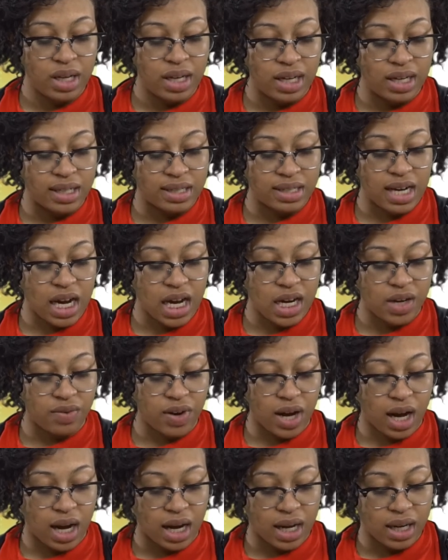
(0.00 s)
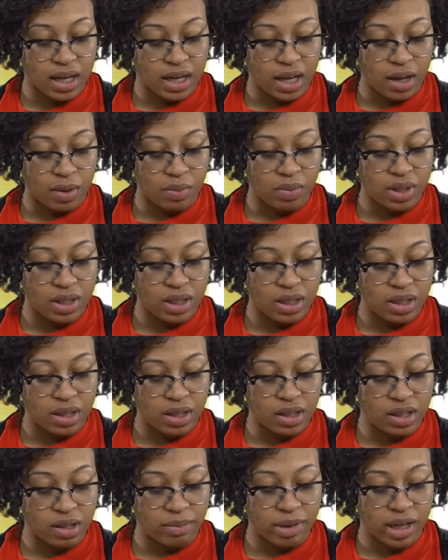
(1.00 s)
It's kind of hot, and we did
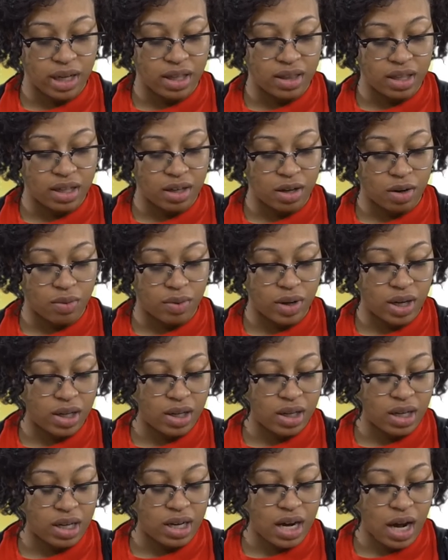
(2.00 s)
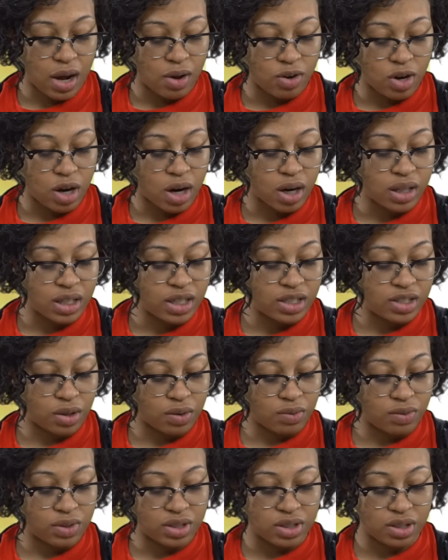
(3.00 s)
the lemonade thing already, and now Carly is
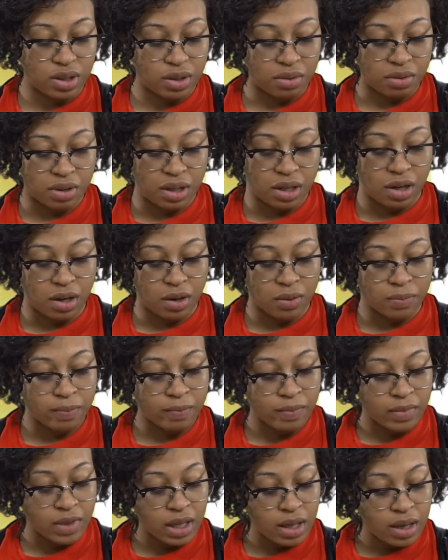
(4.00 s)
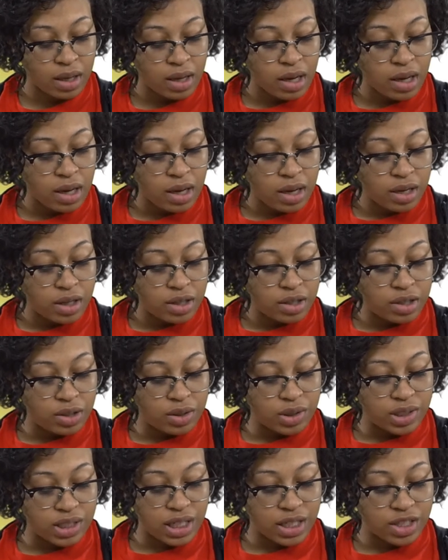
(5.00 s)
over, so,
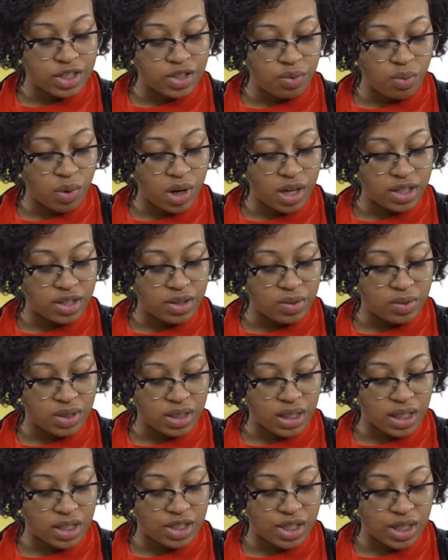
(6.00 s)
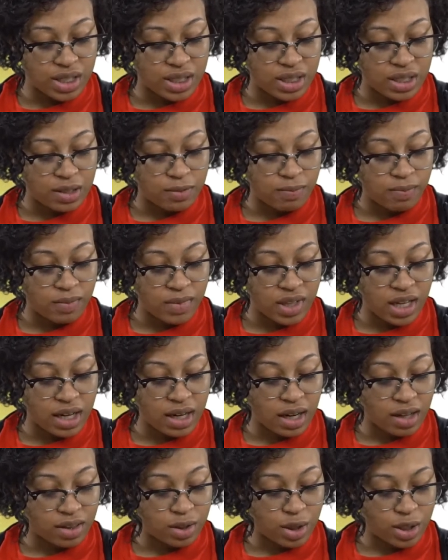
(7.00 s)
You said you wanted to, said Jessie.
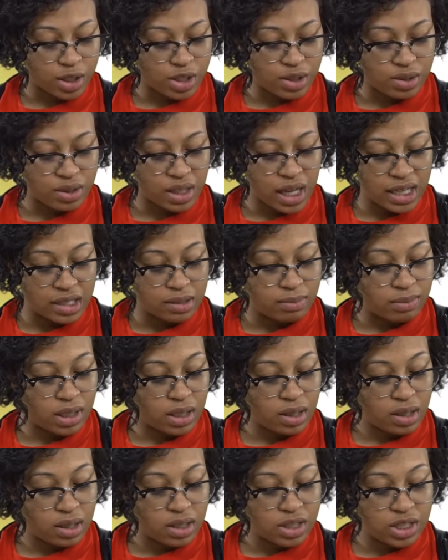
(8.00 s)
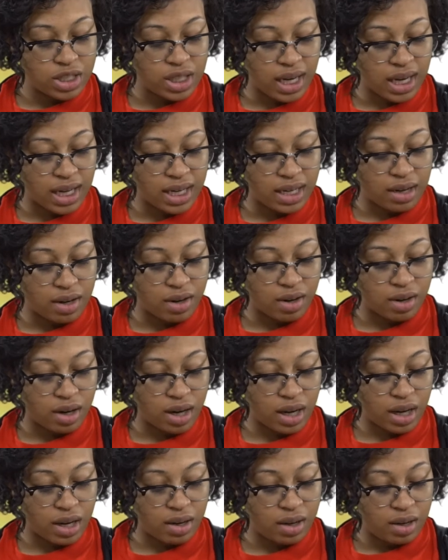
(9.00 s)
And I thought you liked me, she added in her
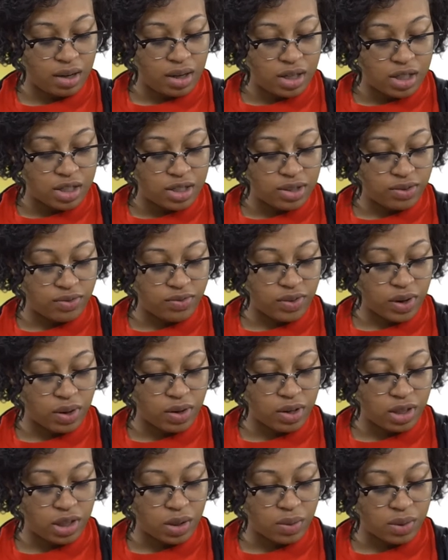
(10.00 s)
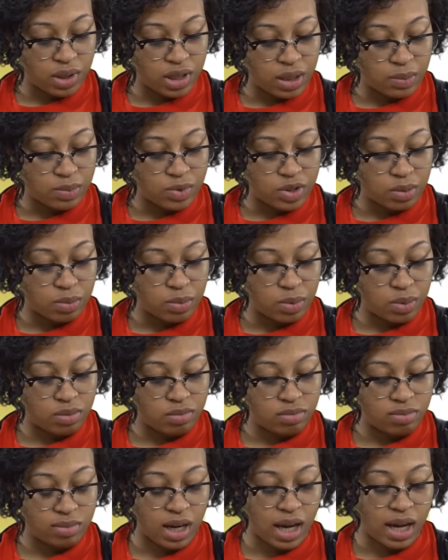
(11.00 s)
head. She felt her lower lip tremble.
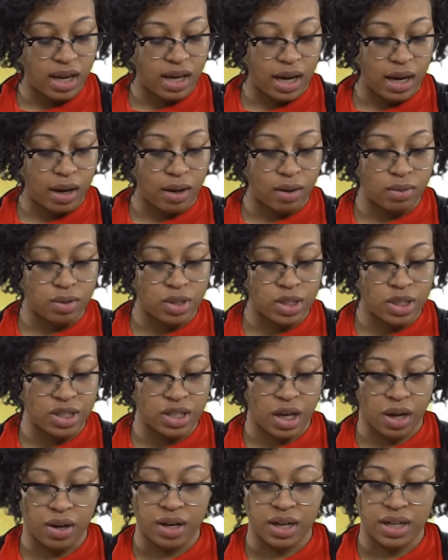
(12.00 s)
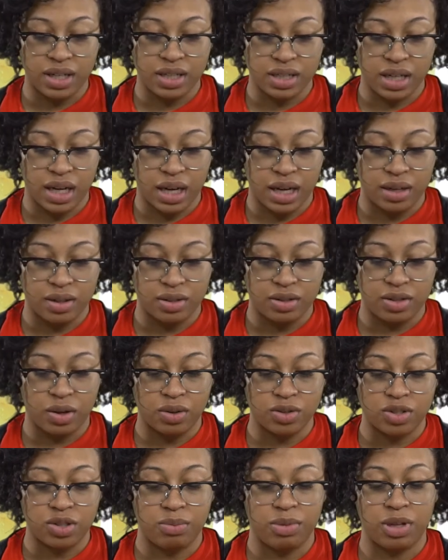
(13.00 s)
Not now, she shouted inside.
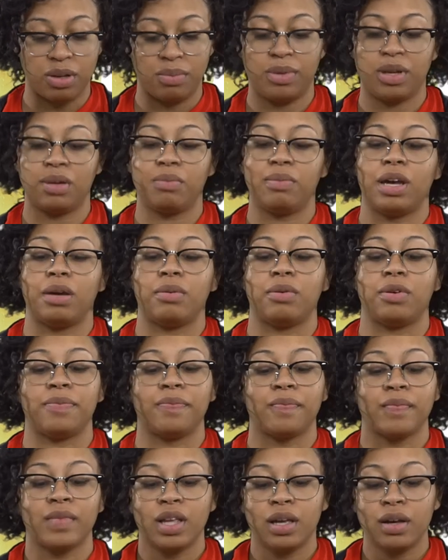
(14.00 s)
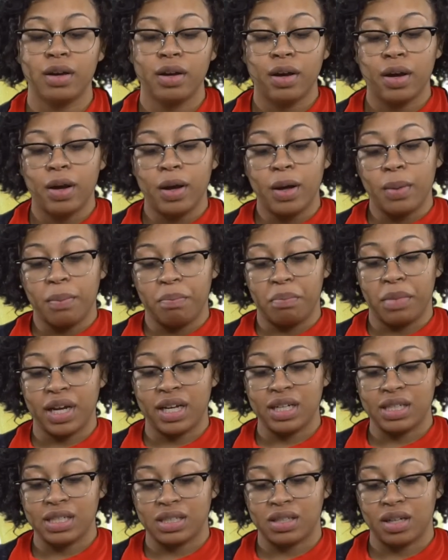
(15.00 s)
Don't you be a big baby.
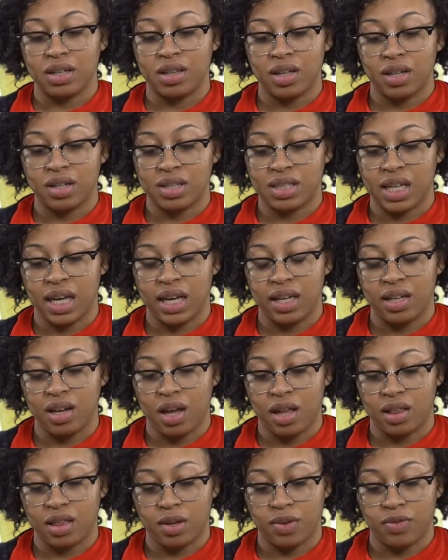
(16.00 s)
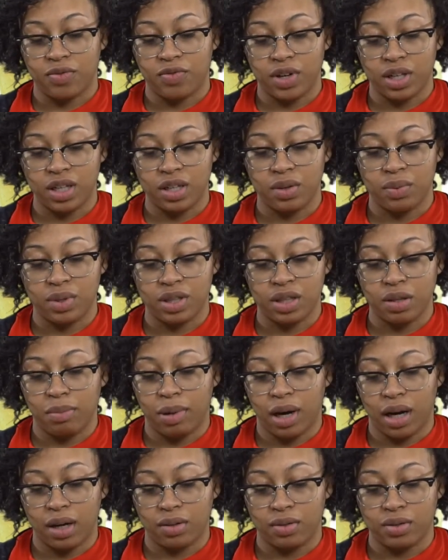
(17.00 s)
Megan stood there saying nothing, fiddling with the
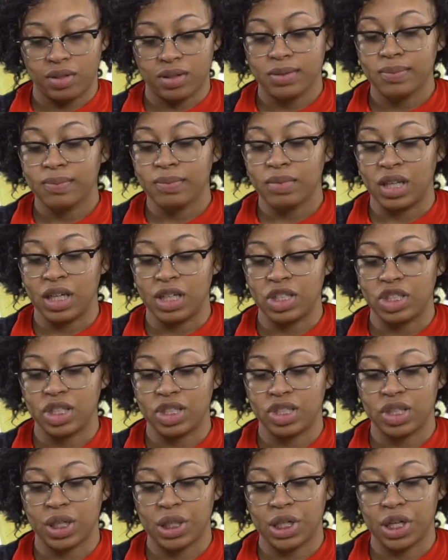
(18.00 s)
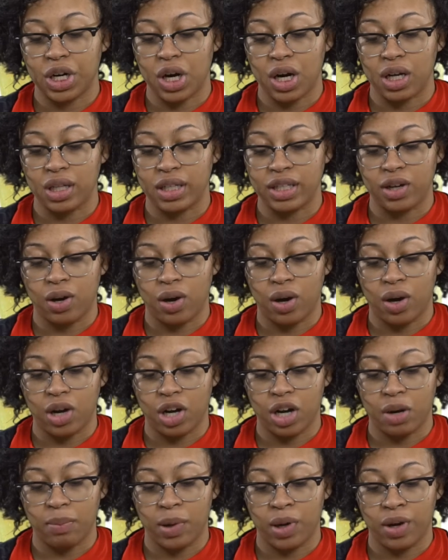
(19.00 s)
bottles. Then she turned to Carly. Oh,
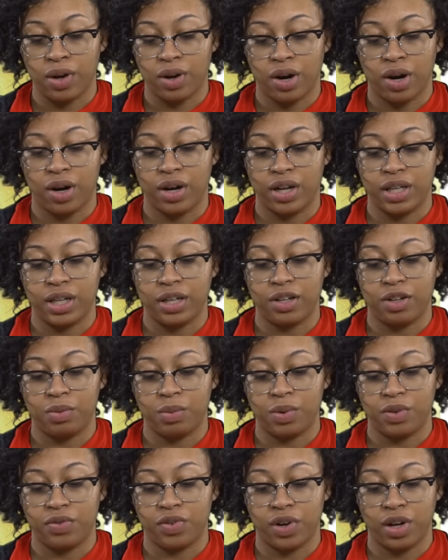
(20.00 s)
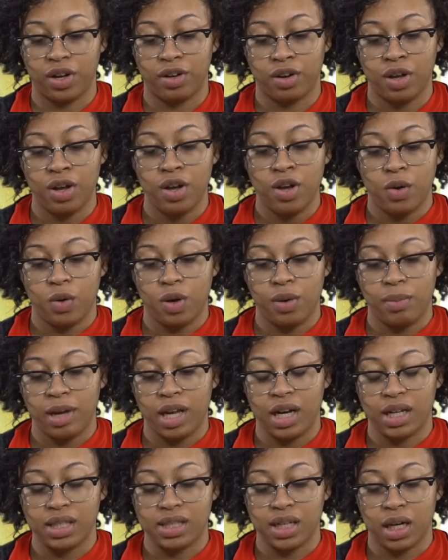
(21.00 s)
come on, Carly, it'll be fun. We
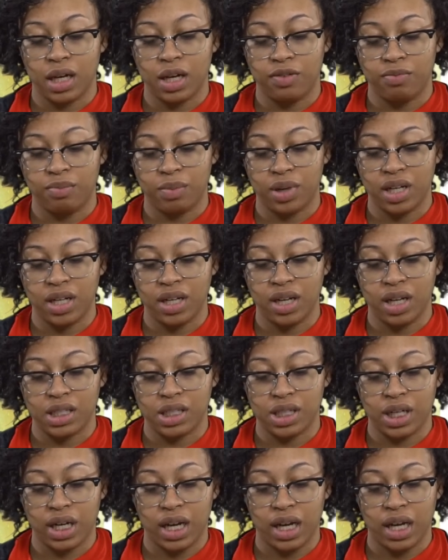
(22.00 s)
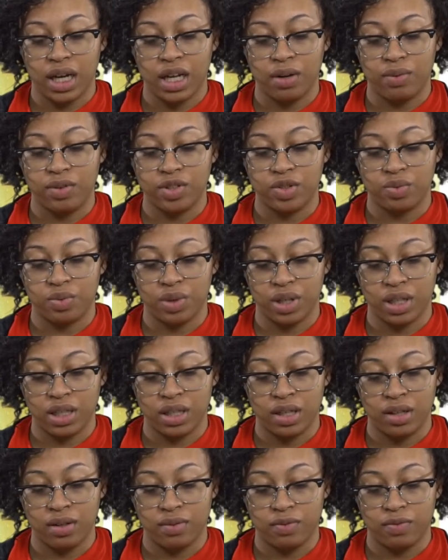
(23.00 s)
made a ton of money yesterday, and it was
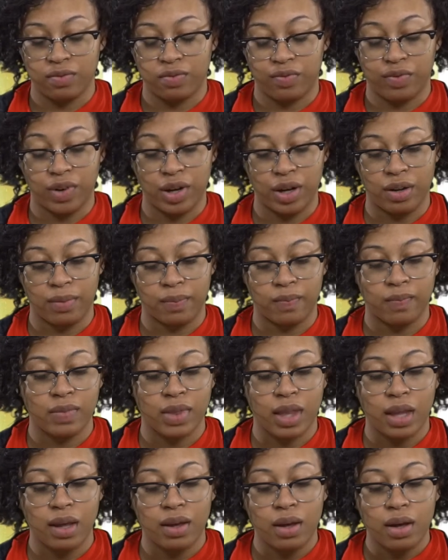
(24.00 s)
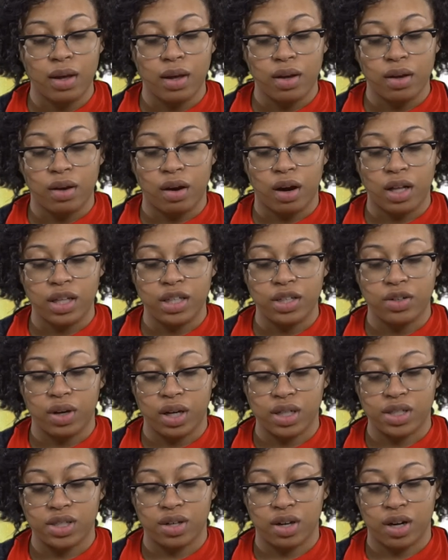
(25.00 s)
really fun. Carly
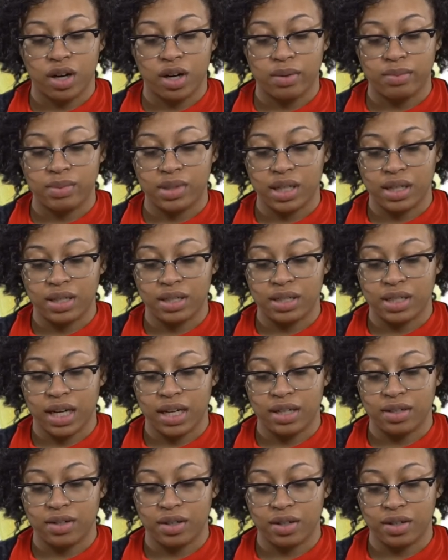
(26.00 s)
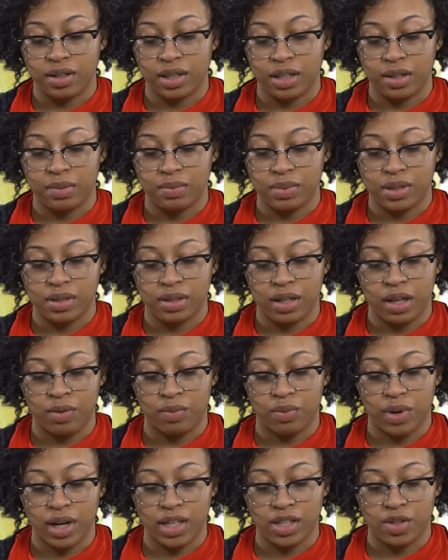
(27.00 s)
crossed her arms and tightened her lips
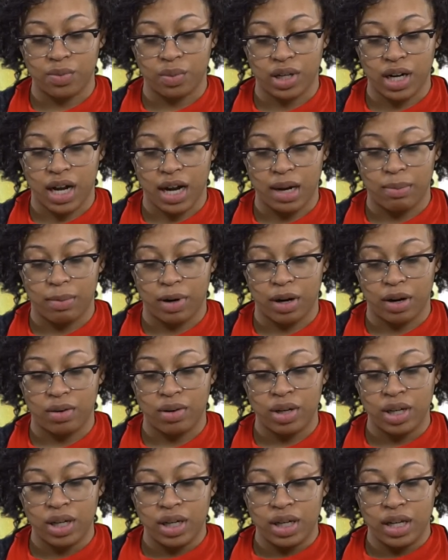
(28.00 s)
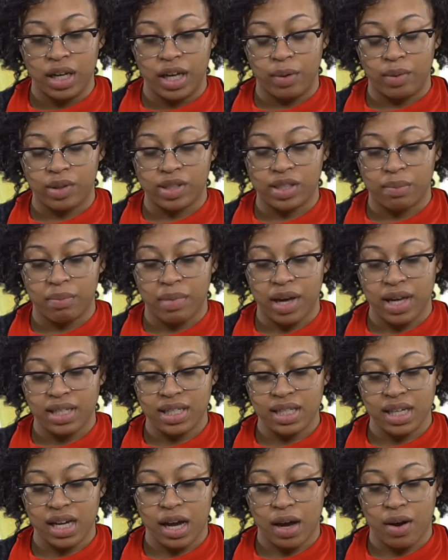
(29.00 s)
and raised one eyebrow. It was
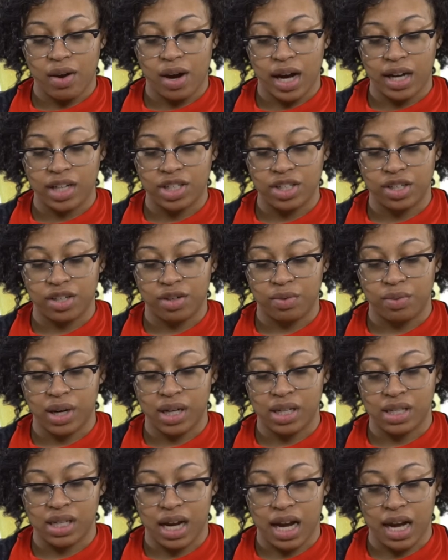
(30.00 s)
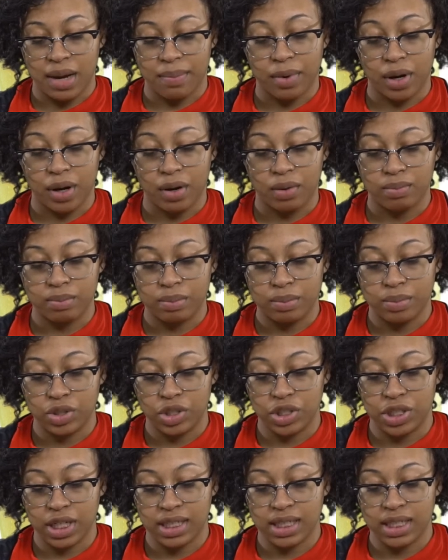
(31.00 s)
amazing how high she could raise that eyebrow.
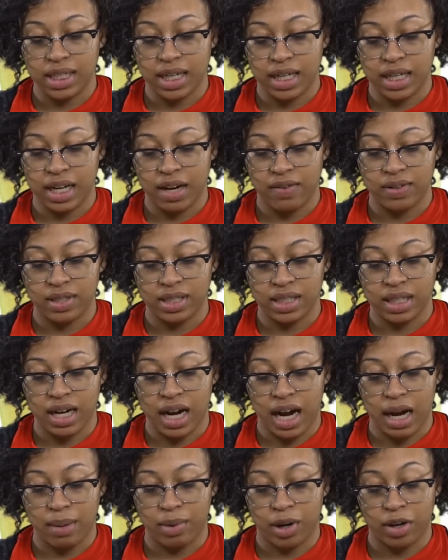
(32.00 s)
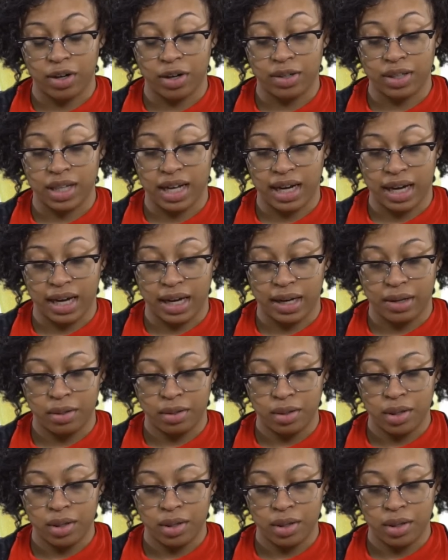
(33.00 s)
Jessie had never seen an eyebrow go that high.